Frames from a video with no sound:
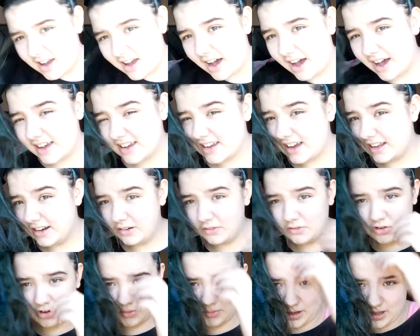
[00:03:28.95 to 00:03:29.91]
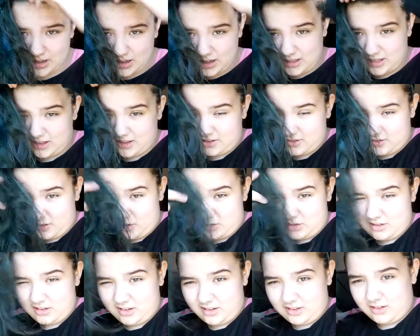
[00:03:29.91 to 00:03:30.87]
I kind of do mine like this so
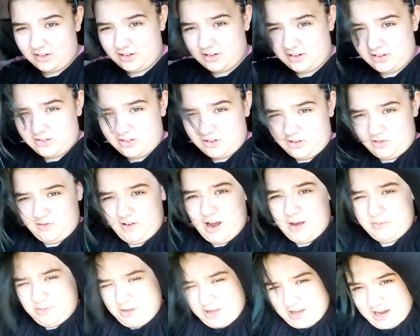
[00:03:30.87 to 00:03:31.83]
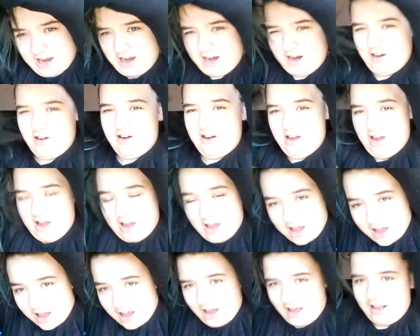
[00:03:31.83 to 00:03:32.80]
it's easier just to grab the hair
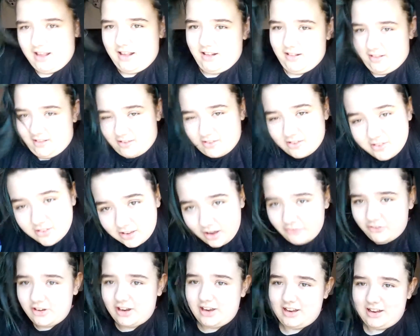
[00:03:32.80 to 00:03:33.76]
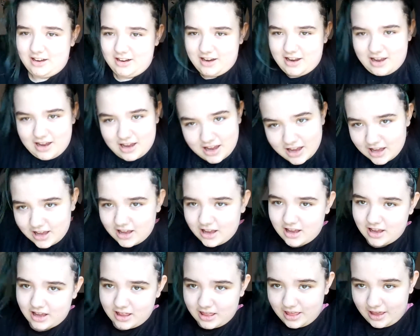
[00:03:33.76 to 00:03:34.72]
and stuff it in
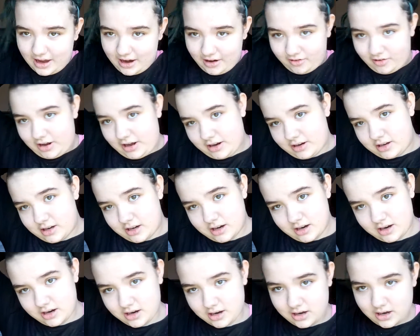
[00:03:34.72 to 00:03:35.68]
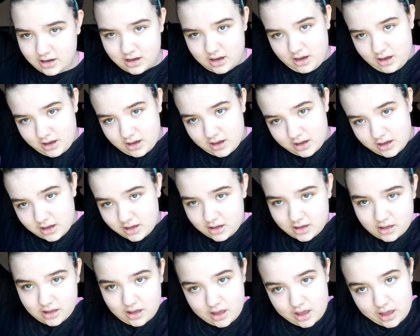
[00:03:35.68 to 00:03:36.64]
the hairnet.
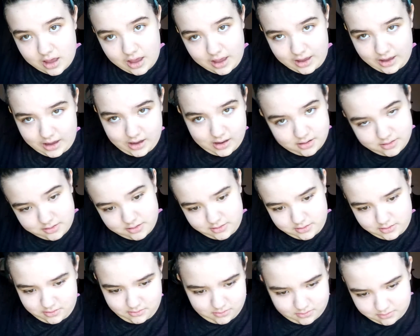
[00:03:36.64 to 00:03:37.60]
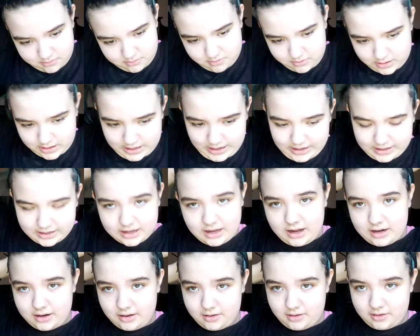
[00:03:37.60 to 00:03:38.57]
And you kind of
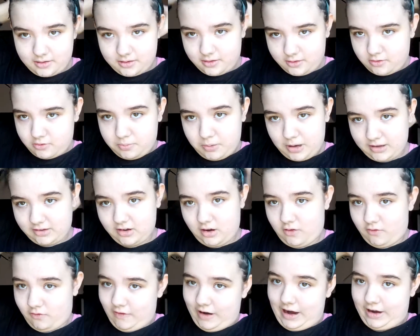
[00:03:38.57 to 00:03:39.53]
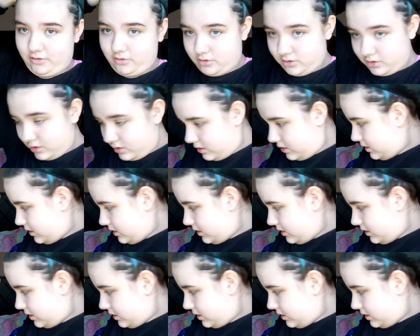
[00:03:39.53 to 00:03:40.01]
gotta space it around.